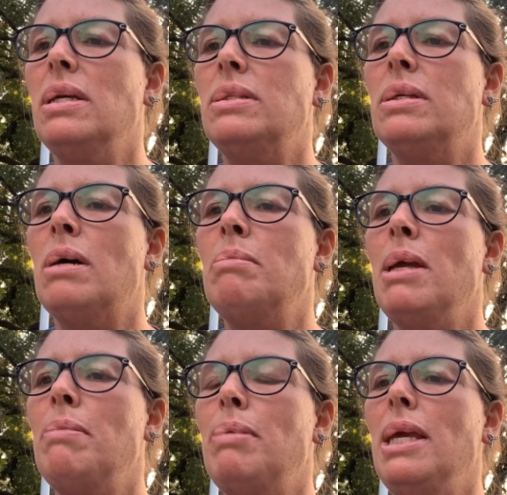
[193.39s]

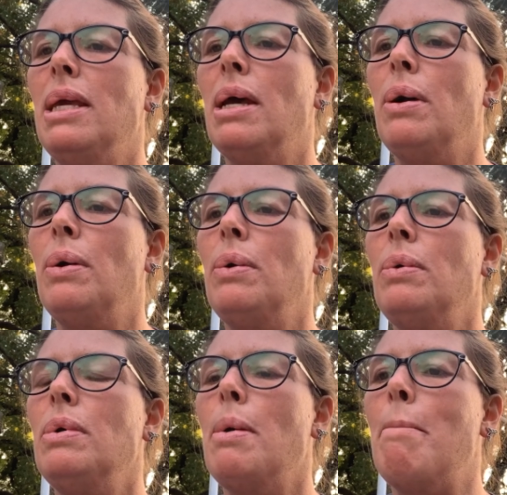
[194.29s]
Dame
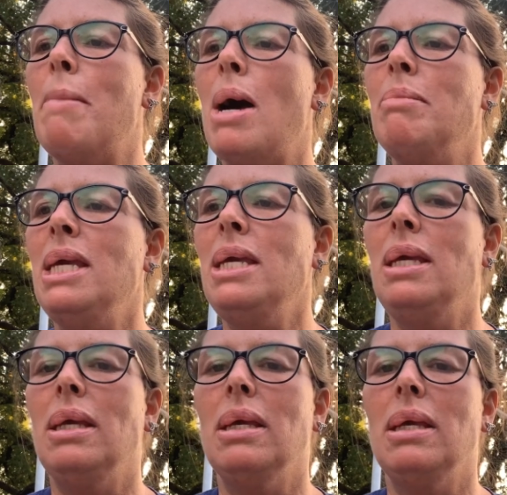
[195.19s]
pico, mommy.
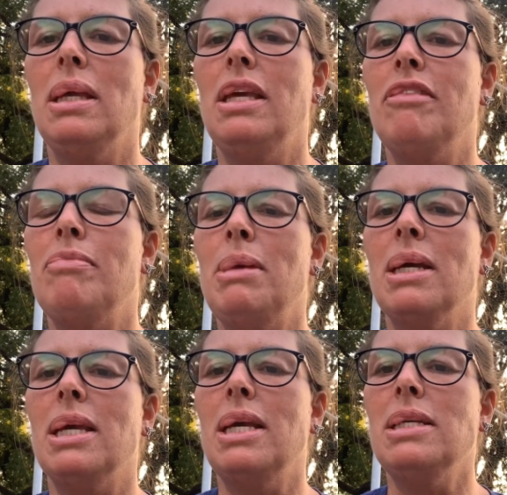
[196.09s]
Give me a
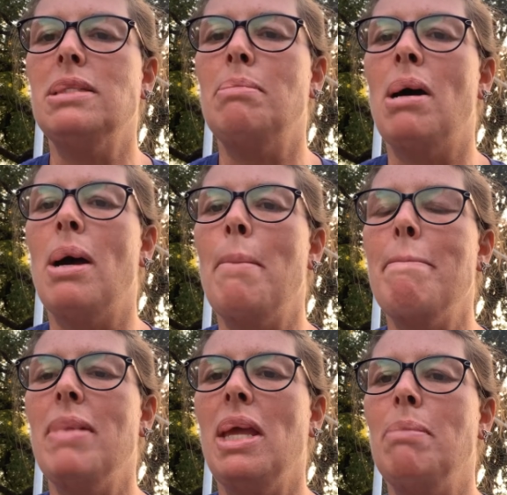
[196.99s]
kiss, Mom,
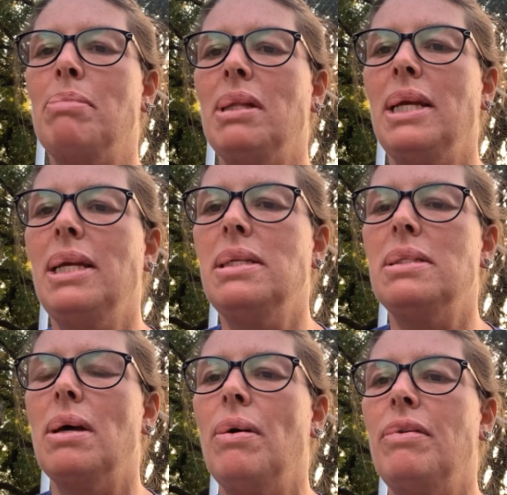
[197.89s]
he
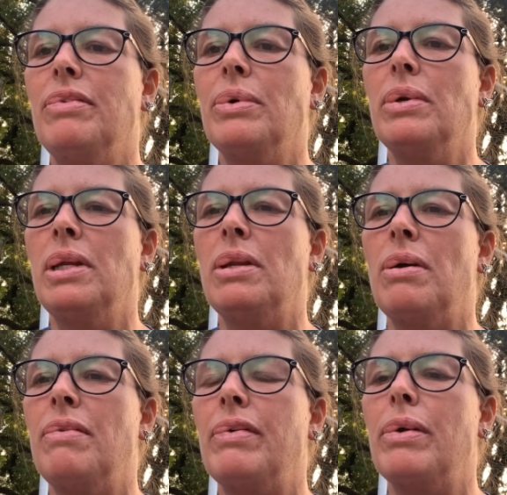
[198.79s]
pleads over and
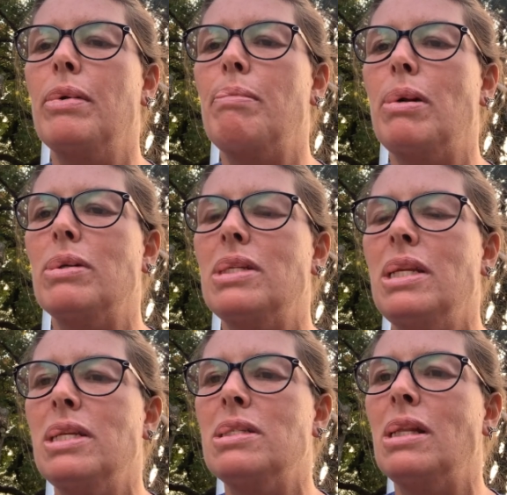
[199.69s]
over, pursing
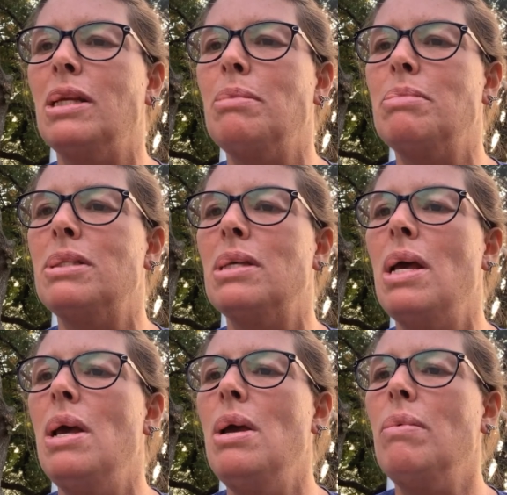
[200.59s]
his lips.
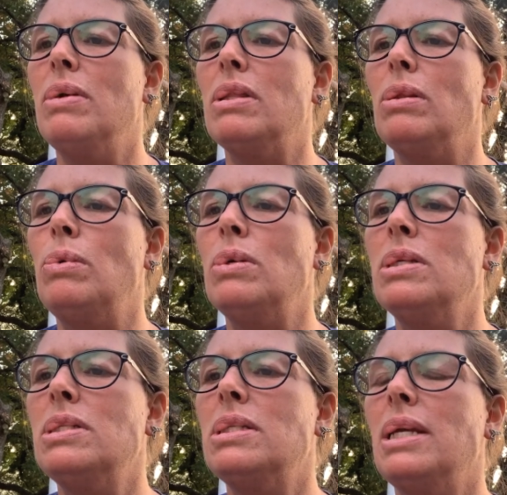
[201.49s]
With
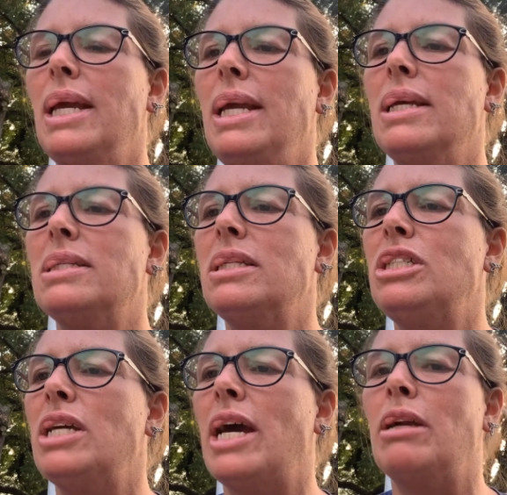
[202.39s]
Lourdes, he is a
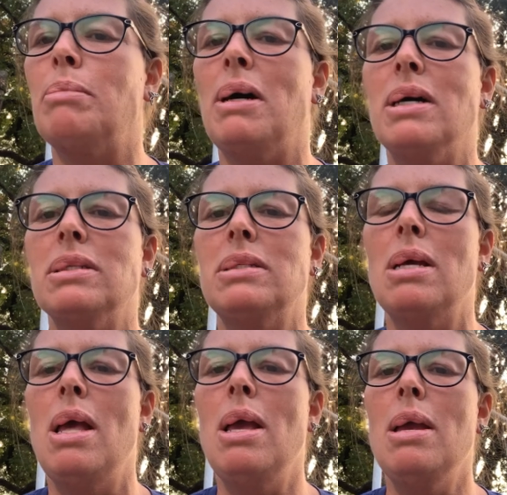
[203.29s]
chatterbox.
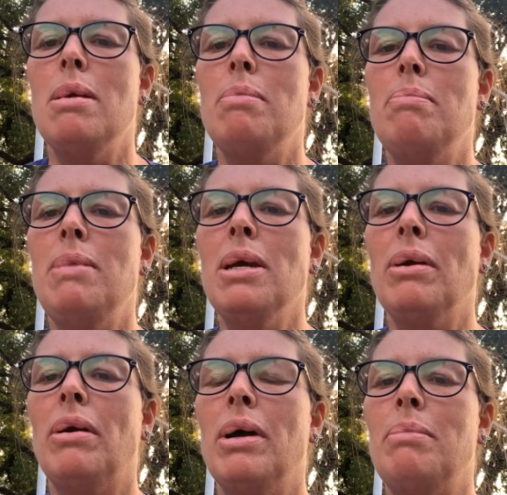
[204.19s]

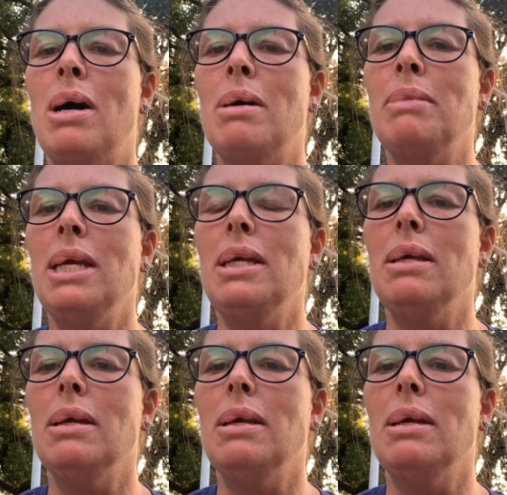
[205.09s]
Mira, Mommy.